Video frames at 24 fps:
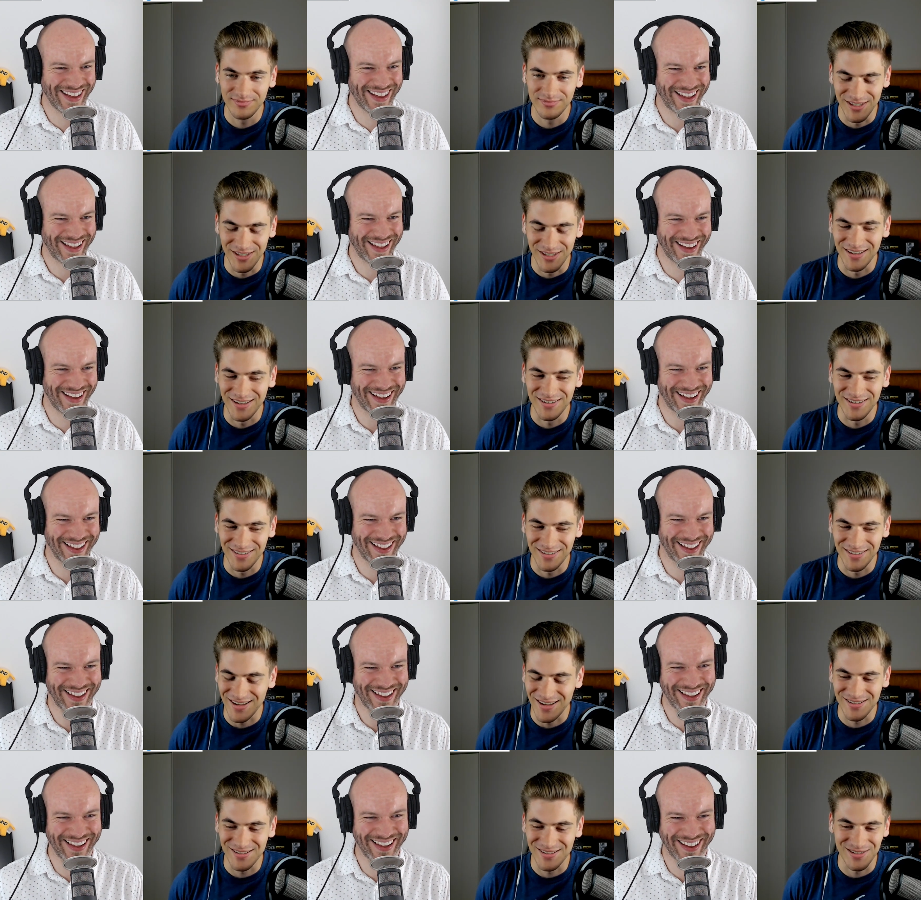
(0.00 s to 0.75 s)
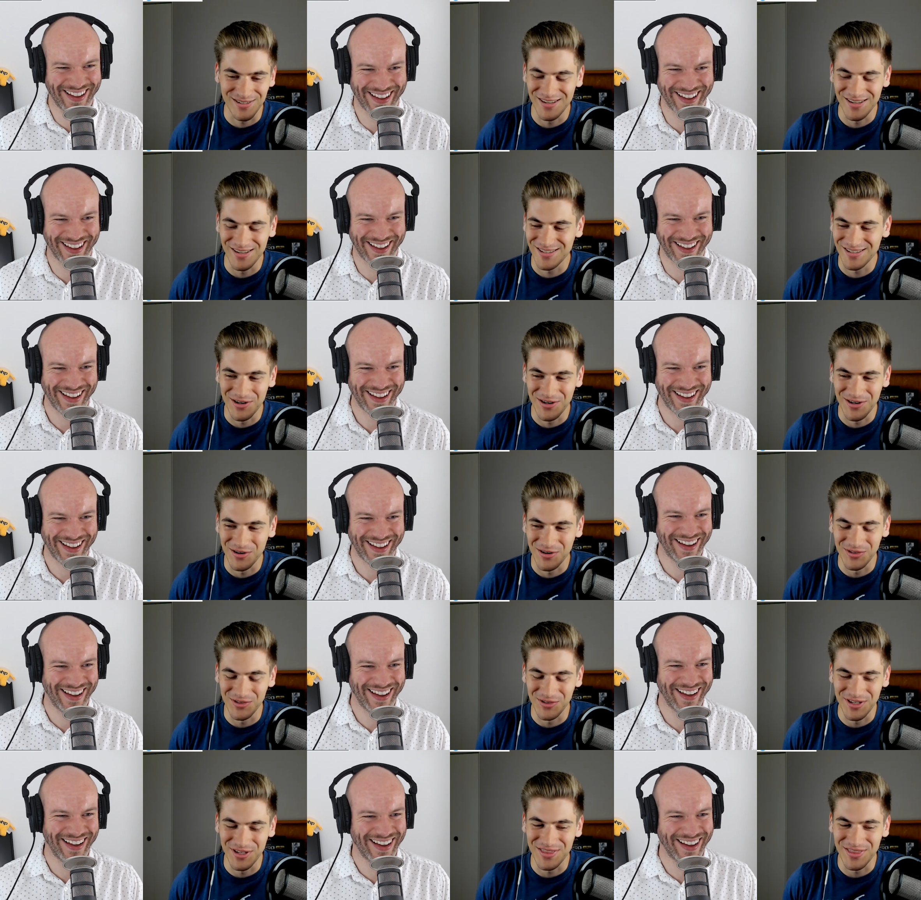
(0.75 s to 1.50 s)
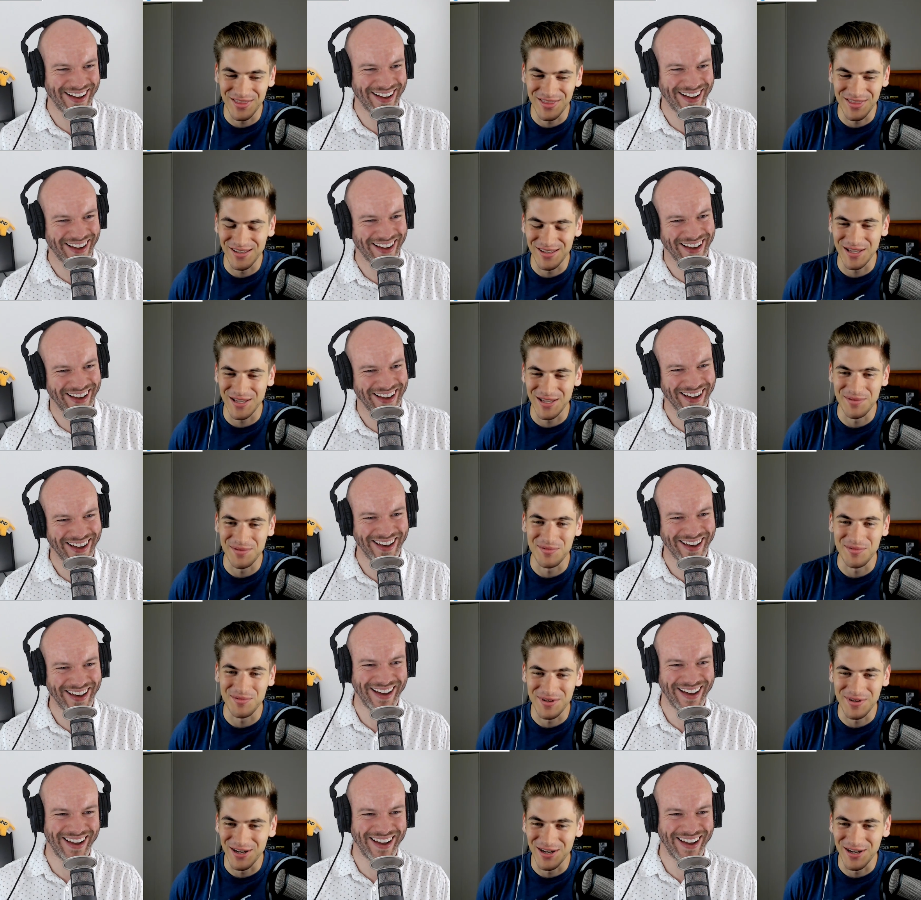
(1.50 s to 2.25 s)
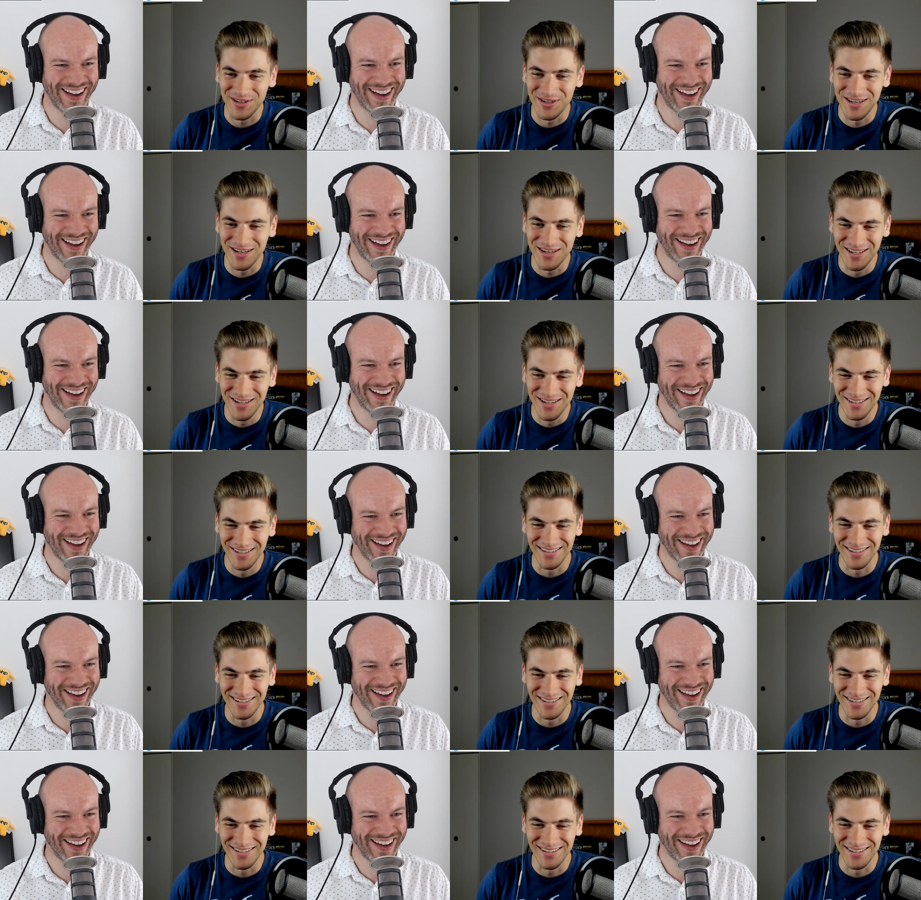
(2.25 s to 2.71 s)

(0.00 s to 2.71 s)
Speaker 1: yeah. Yeah. It's, it's the only thing that's keeping me going.